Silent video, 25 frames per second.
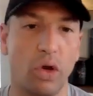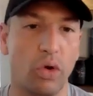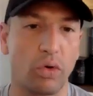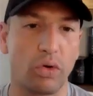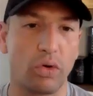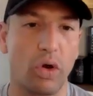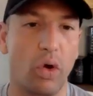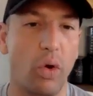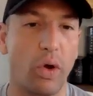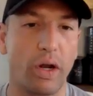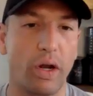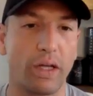no
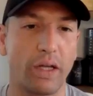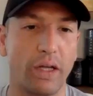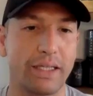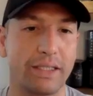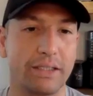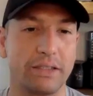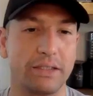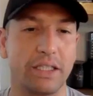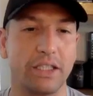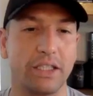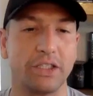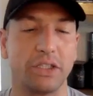
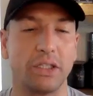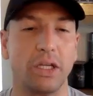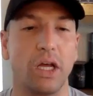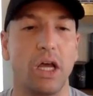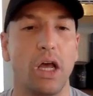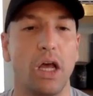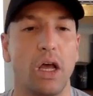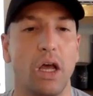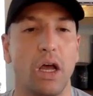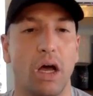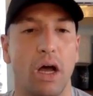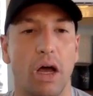hesitation.
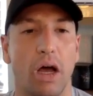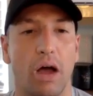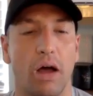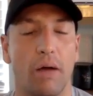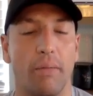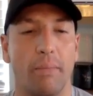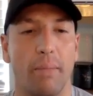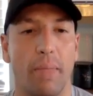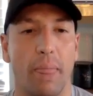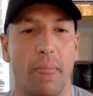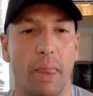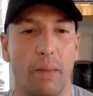
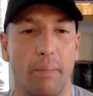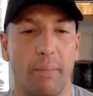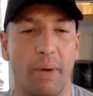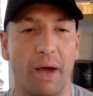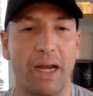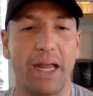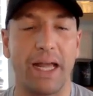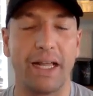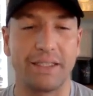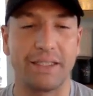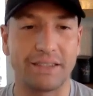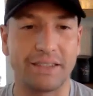
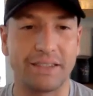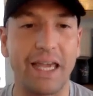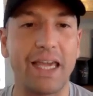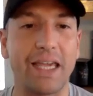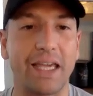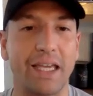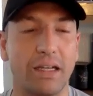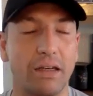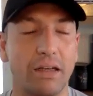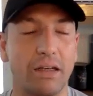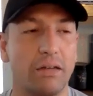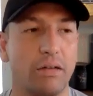But it's
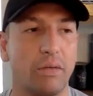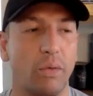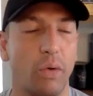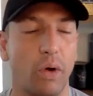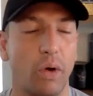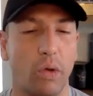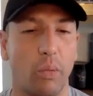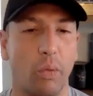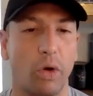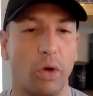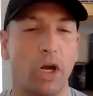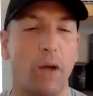taken.
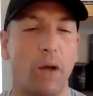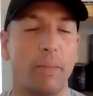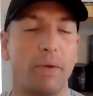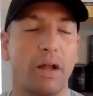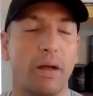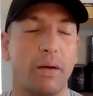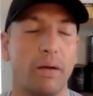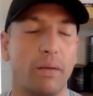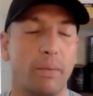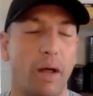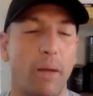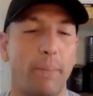We're coming
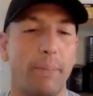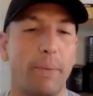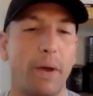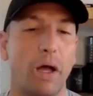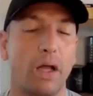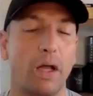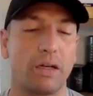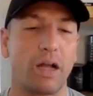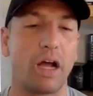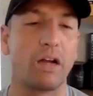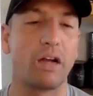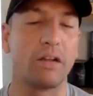up
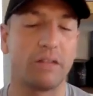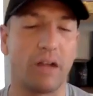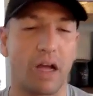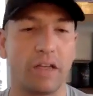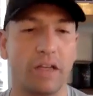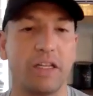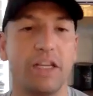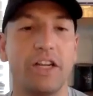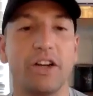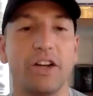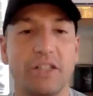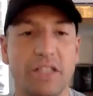
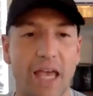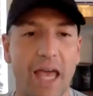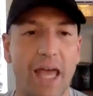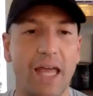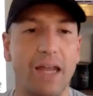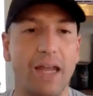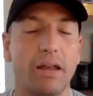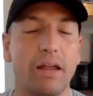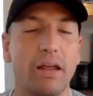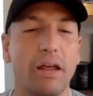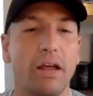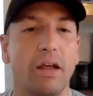on year
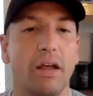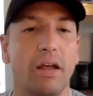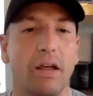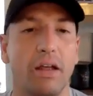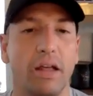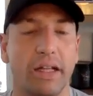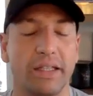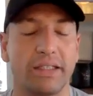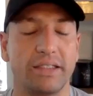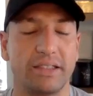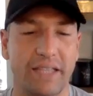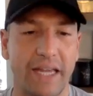10.
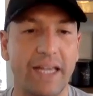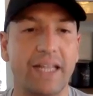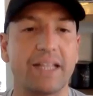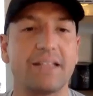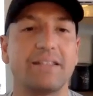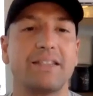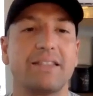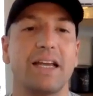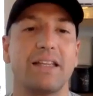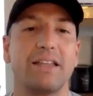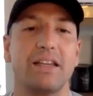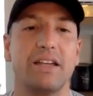It's
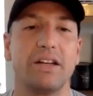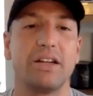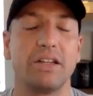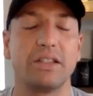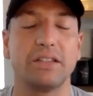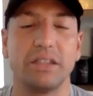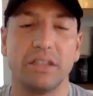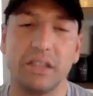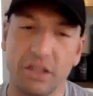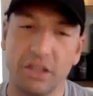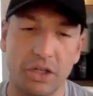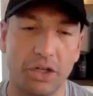taken 10
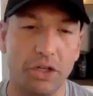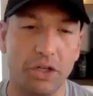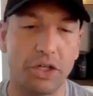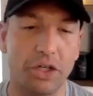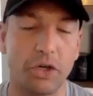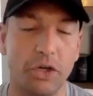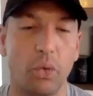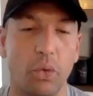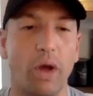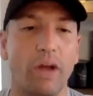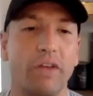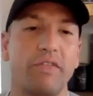years.
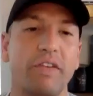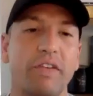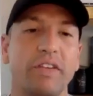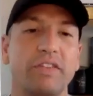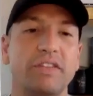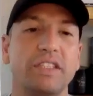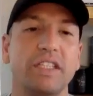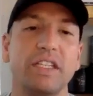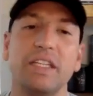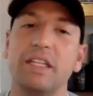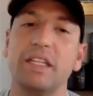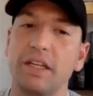You're what,
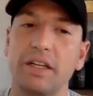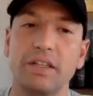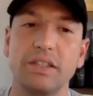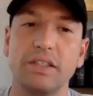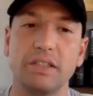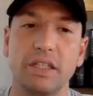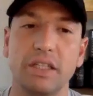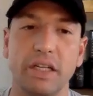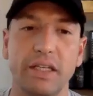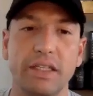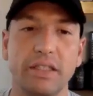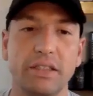15
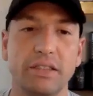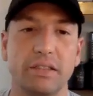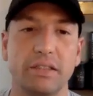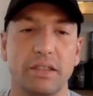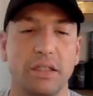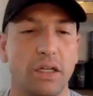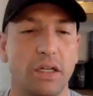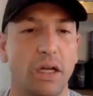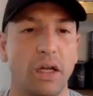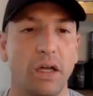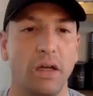years at least.